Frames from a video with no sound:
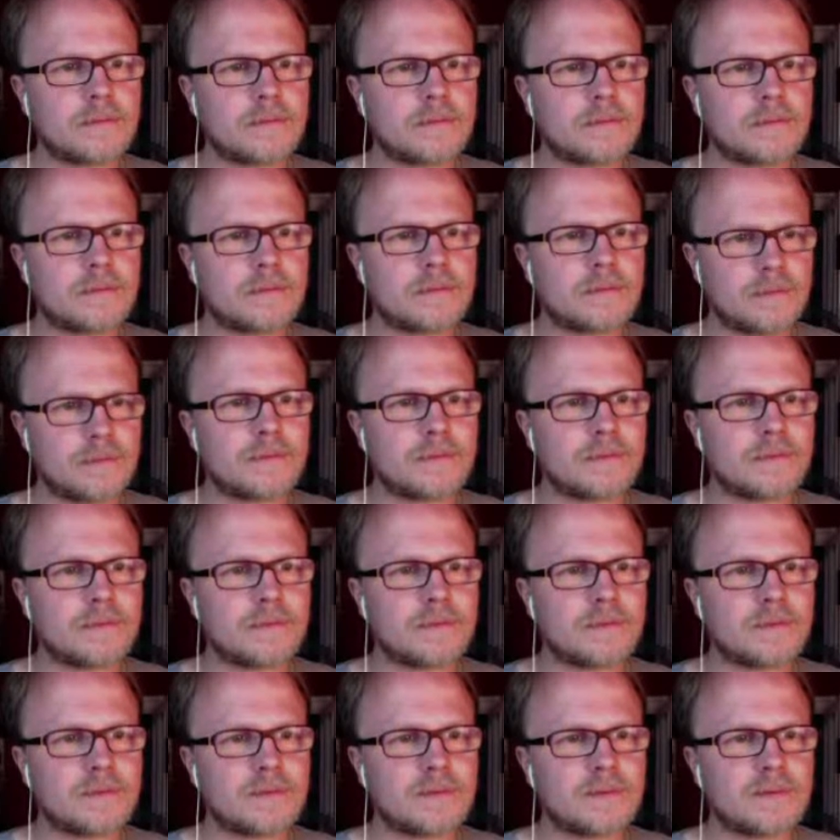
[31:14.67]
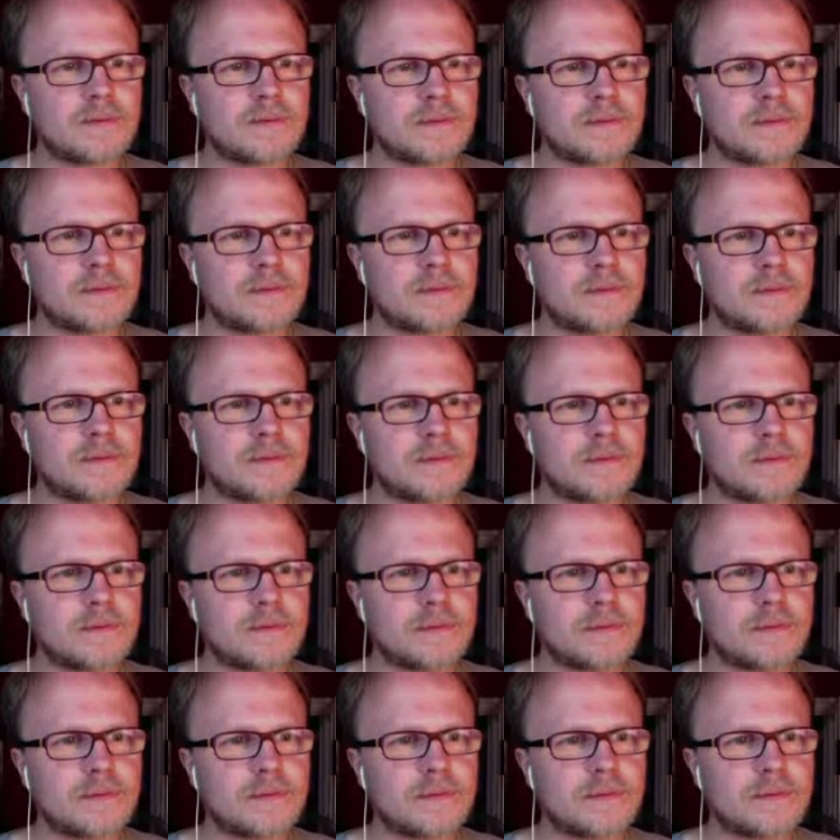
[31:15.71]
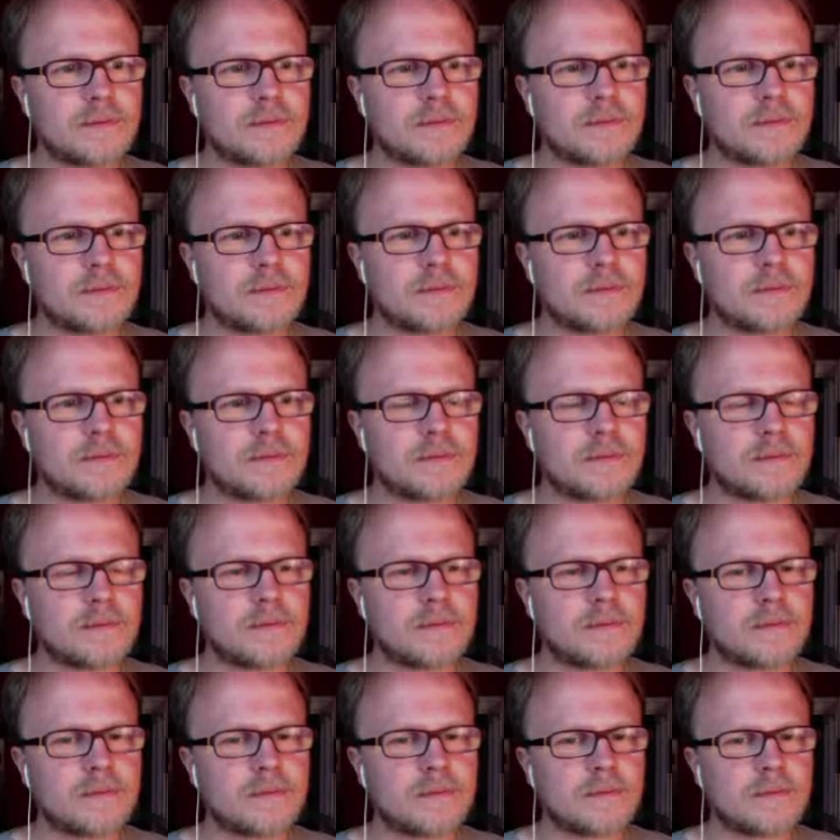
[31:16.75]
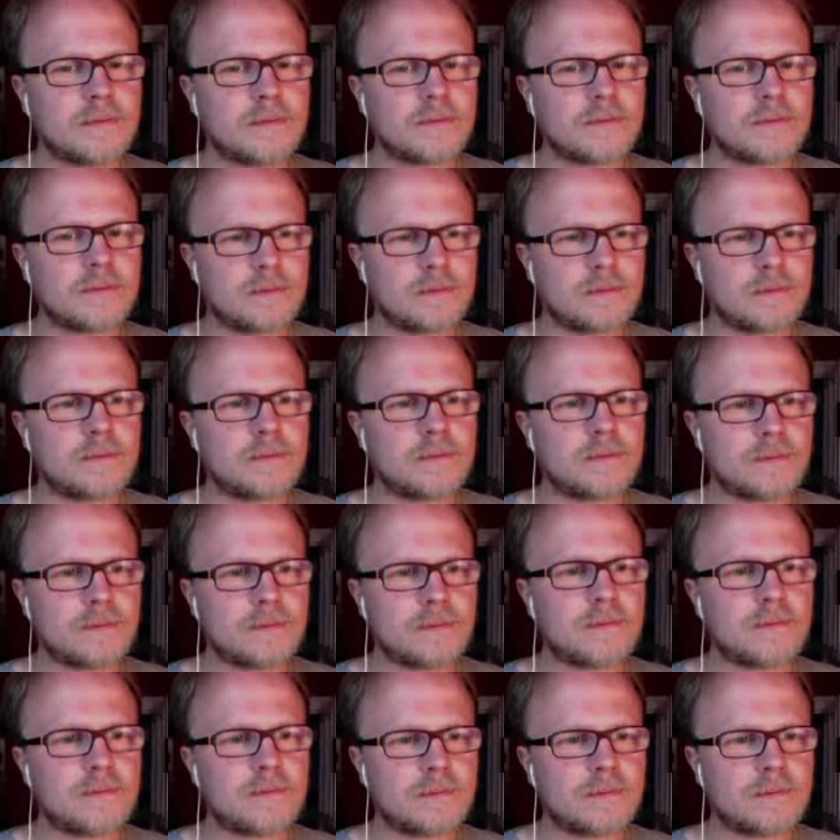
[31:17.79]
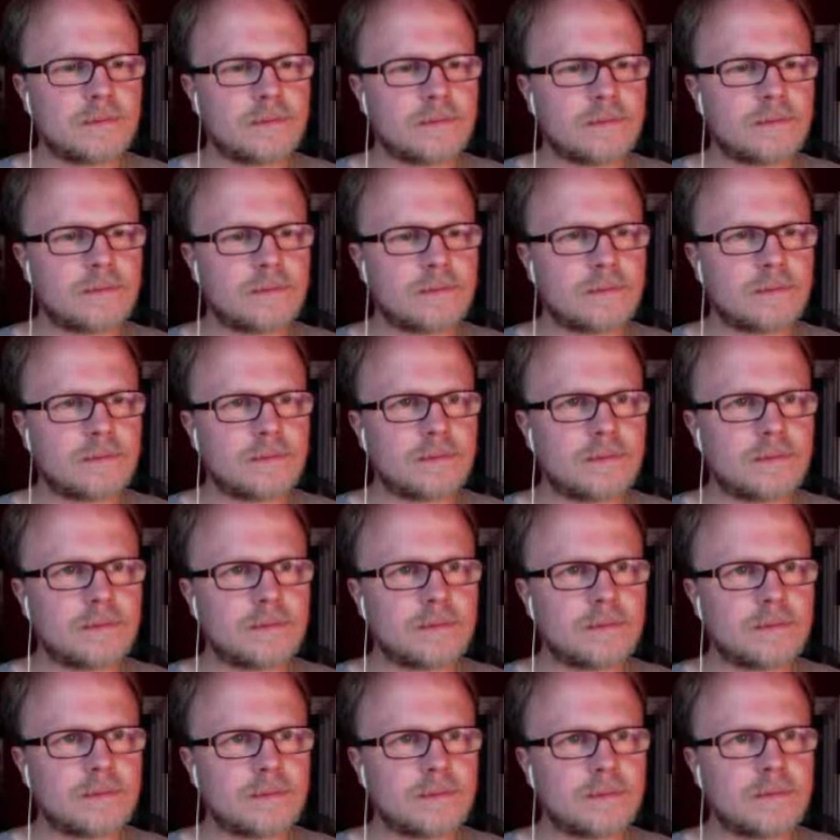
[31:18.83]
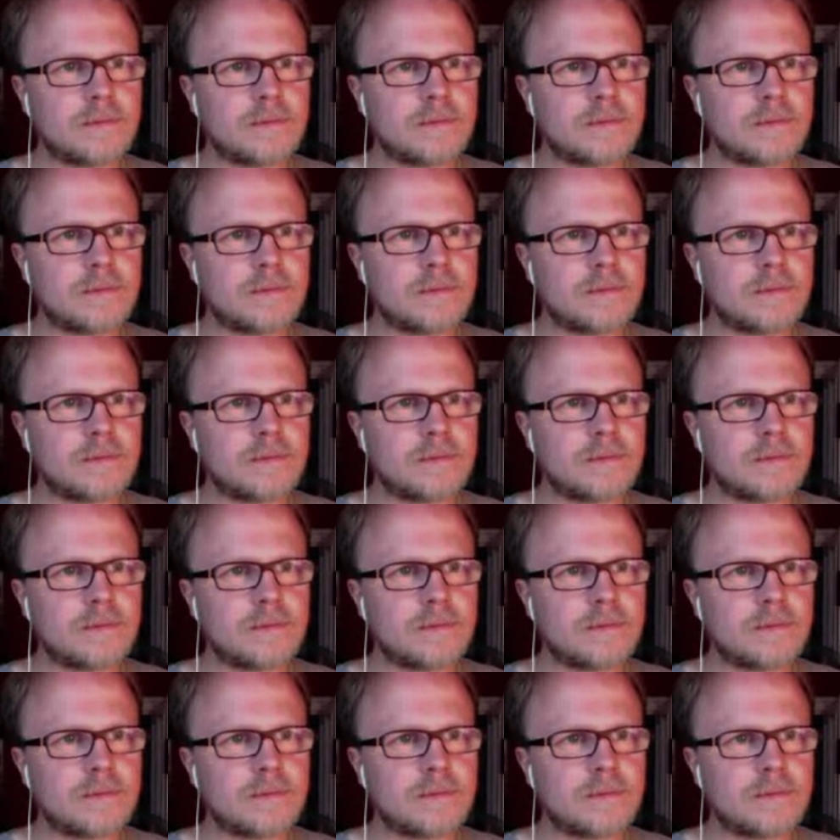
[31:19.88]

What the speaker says: (silent)